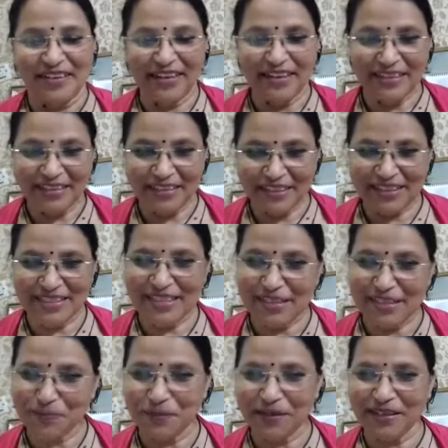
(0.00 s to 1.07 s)
The
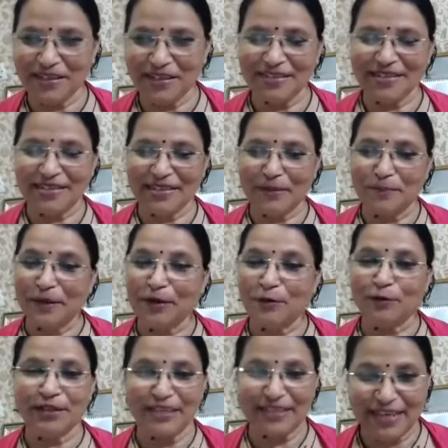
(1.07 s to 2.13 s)
leadership is
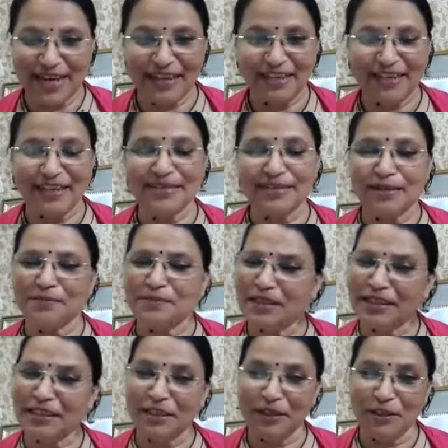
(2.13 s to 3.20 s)
about designing
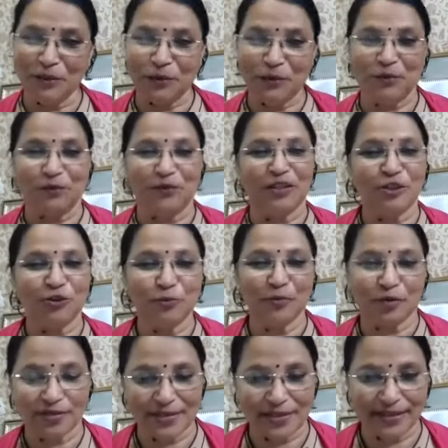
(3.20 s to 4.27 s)
something new
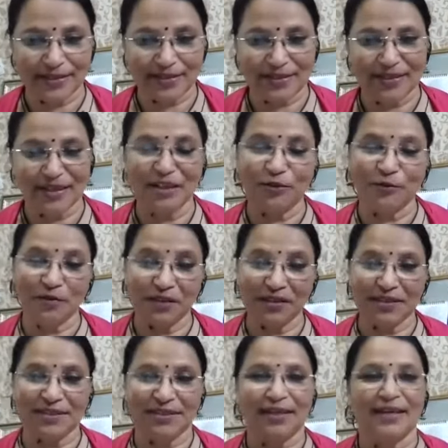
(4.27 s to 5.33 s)
process in
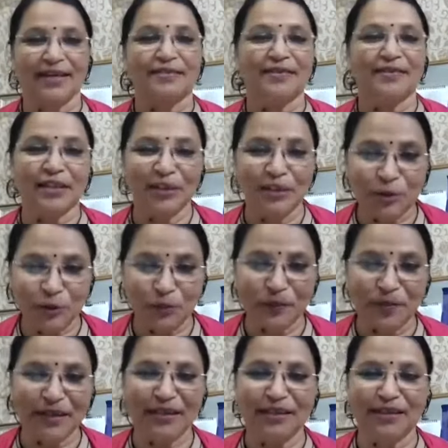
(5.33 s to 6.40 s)
which the
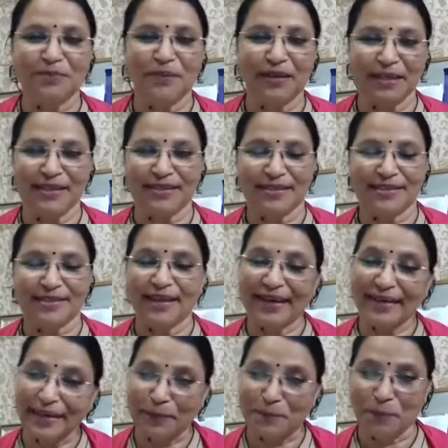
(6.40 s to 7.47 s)
human beings
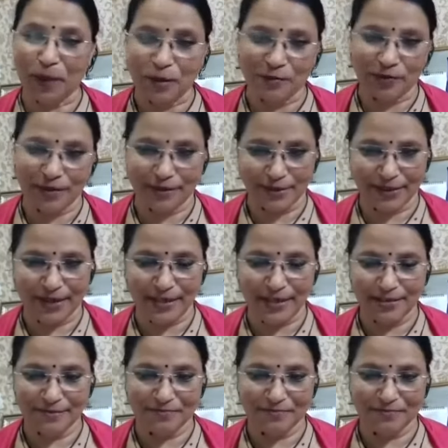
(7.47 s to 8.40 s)
get empowered, right?